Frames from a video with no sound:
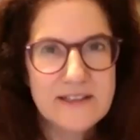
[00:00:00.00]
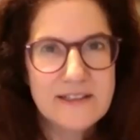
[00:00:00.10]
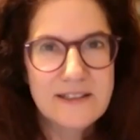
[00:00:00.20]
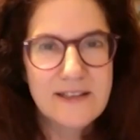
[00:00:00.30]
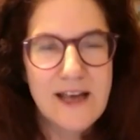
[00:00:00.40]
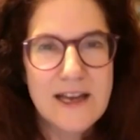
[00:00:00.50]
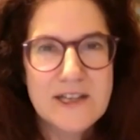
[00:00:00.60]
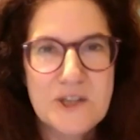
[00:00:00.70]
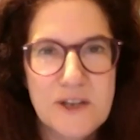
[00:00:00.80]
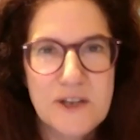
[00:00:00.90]

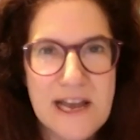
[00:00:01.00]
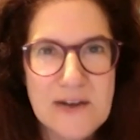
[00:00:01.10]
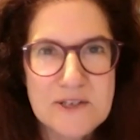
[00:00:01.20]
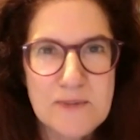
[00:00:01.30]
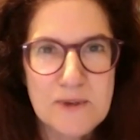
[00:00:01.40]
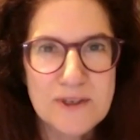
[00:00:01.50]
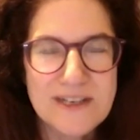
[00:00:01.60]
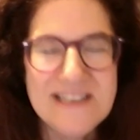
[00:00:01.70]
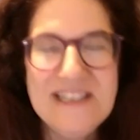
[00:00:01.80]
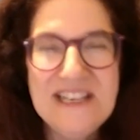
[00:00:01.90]
lies are countable
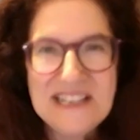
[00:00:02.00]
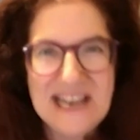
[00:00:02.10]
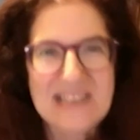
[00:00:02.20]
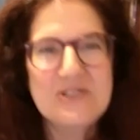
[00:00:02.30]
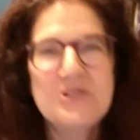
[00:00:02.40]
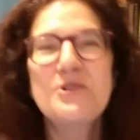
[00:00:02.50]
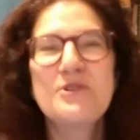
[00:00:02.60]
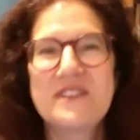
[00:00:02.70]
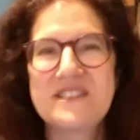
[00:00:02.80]
and truth is